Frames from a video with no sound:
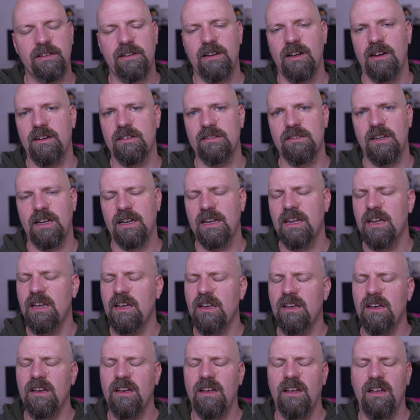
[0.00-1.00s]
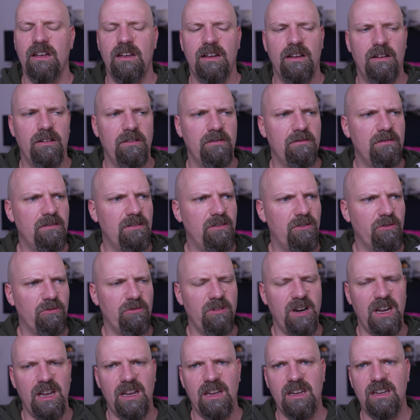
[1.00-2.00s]
colors like
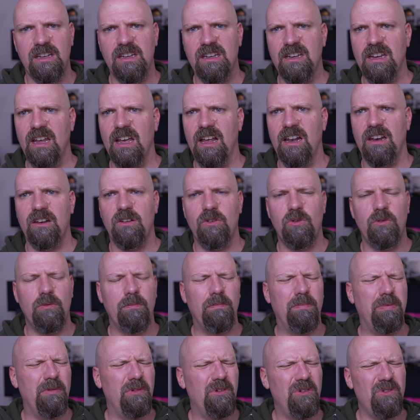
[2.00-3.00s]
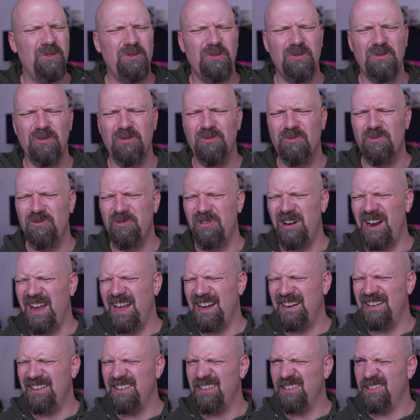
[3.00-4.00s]
gray, yellow, blue,
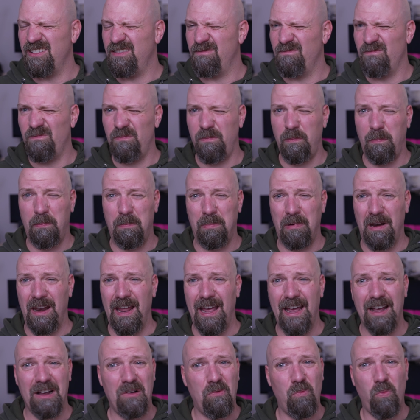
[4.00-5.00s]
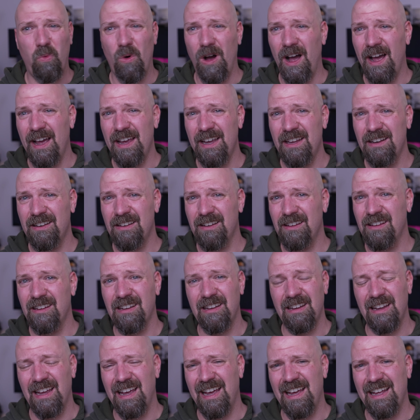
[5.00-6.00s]
red, black, white,
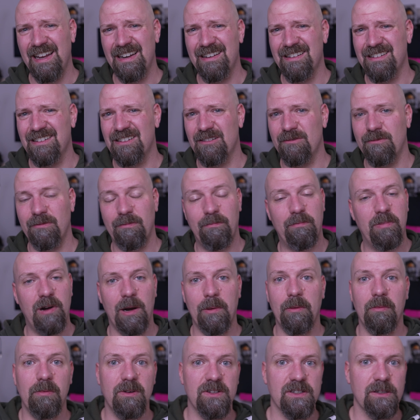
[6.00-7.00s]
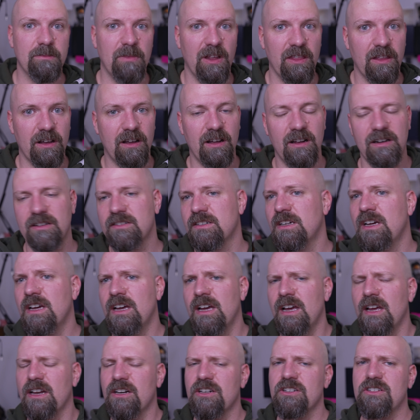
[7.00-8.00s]
and probably some other colors.
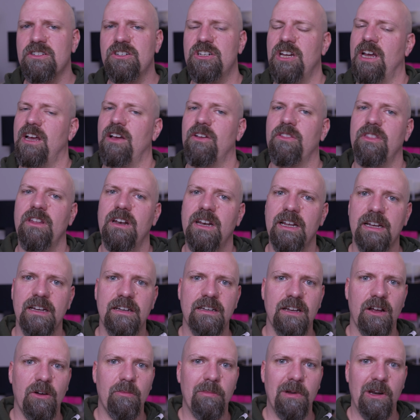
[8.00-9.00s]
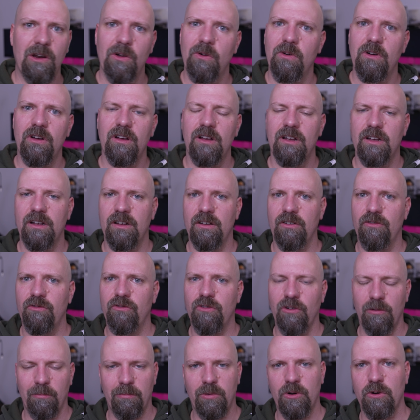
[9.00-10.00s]
Just check out the link down below
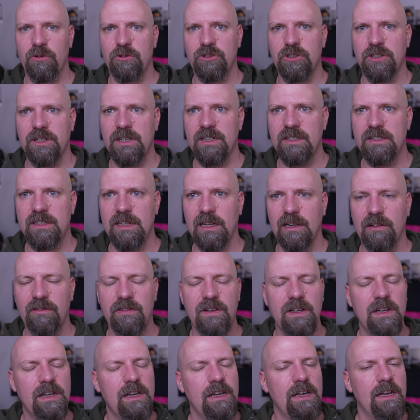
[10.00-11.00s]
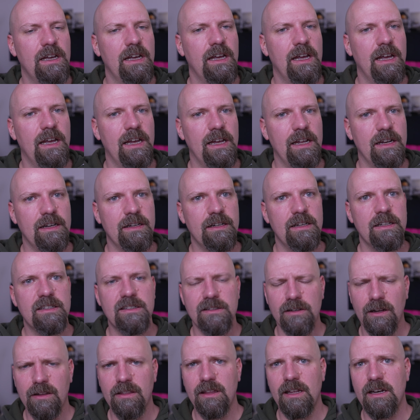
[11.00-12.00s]
from Proshot itself. And it's
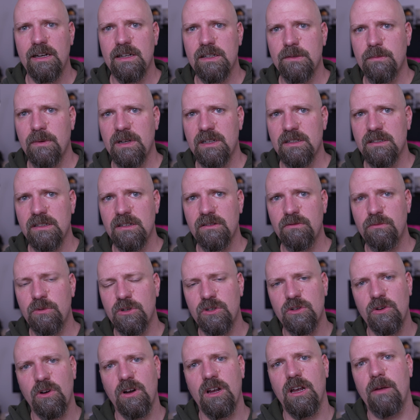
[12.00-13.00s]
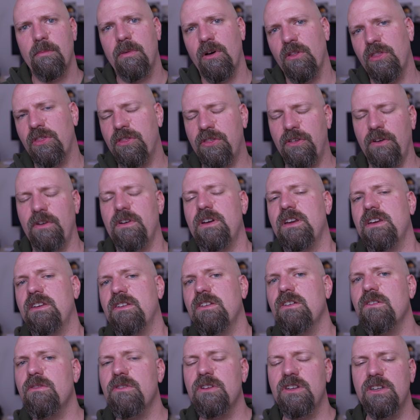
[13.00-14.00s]
not that expensive, we're talking about
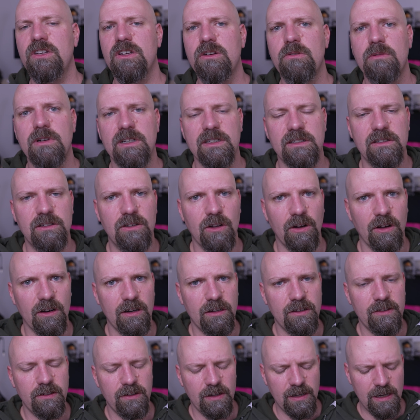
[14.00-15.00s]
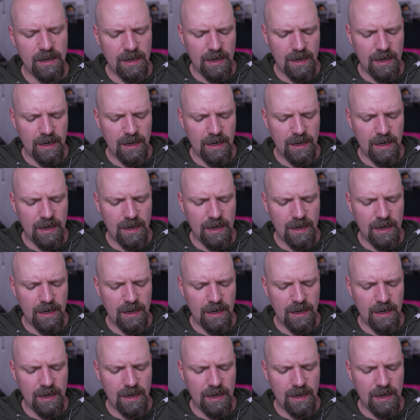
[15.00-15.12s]
$32 US.